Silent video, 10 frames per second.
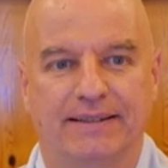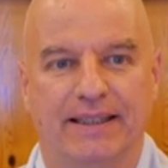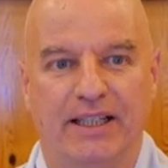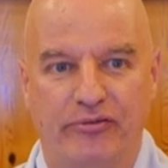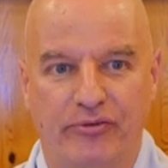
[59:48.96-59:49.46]

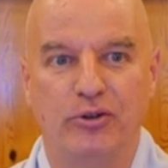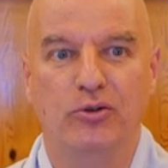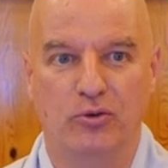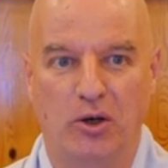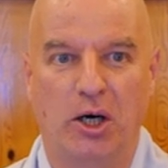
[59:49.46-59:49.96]
If
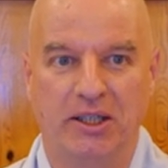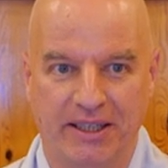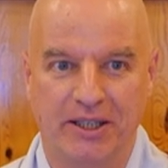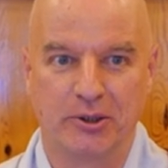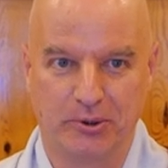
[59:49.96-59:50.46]
you are in
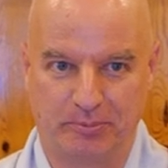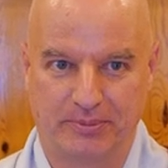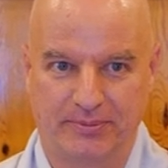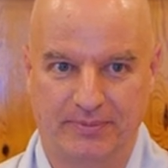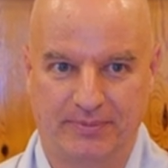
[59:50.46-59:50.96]
a group
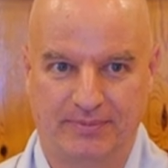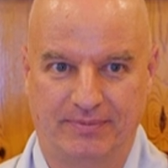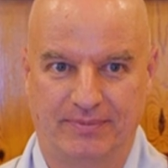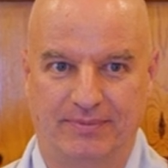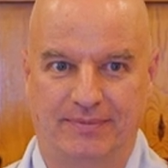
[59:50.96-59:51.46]

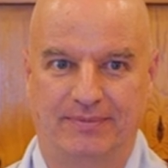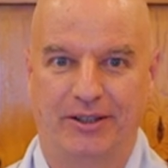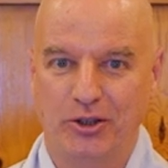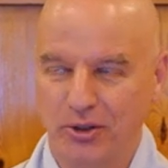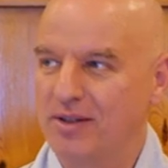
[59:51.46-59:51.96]

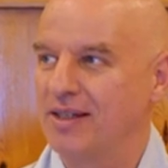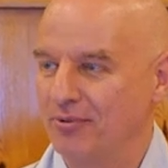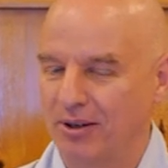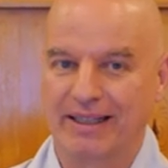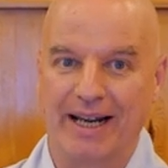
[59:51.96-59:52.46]
you should see
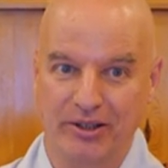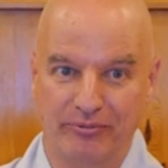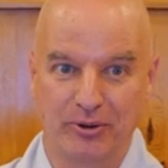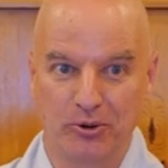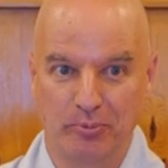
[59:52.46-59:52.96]
what kind of
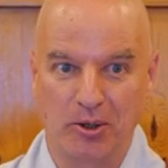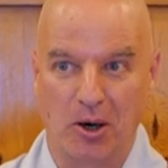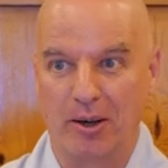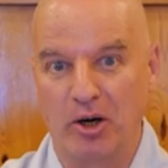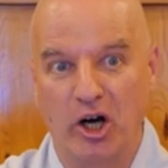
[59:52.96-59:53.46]
group
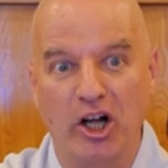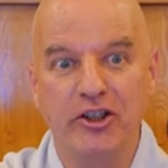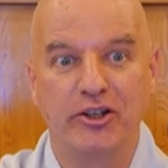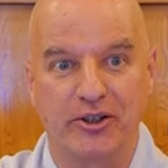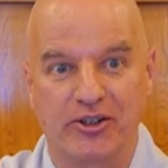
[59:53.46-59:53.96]
karma
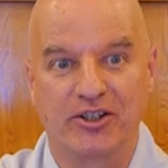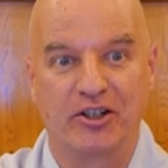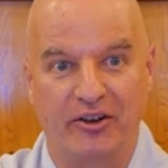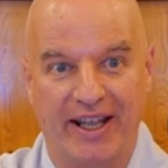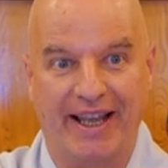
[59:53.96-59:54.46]
others
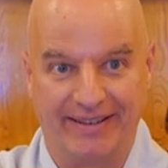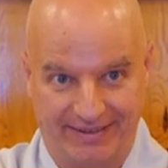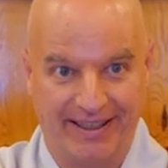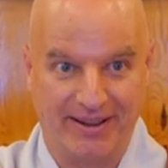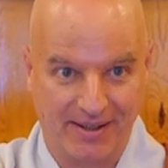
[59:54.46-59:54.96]
create
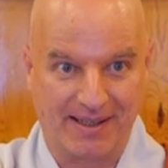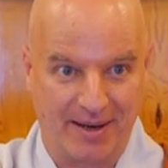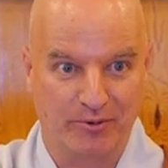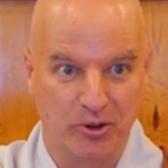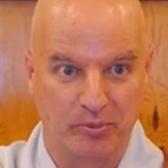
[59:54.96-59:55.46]
in the
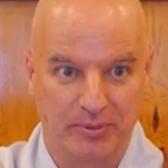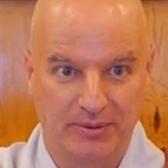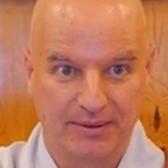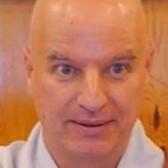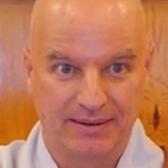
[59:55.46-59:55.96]
same group.
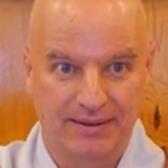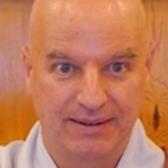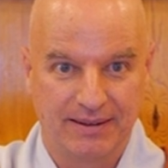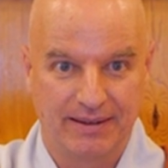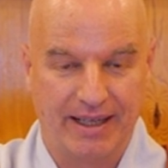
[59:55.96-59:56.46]

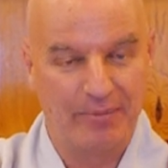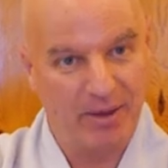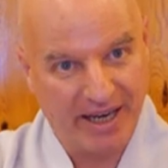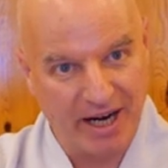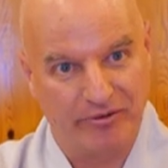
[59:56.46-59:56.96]
And be
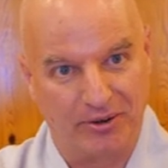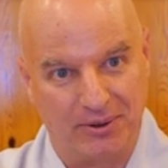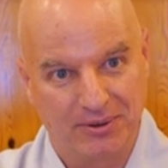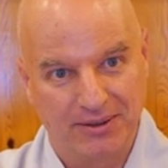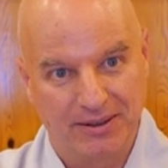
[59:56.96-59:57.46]
careful.
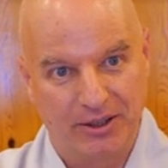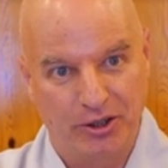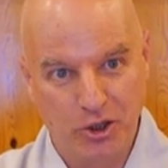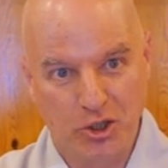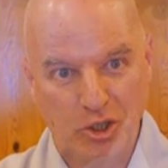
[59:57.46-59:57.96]

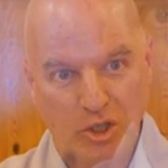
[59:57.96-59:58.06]
You should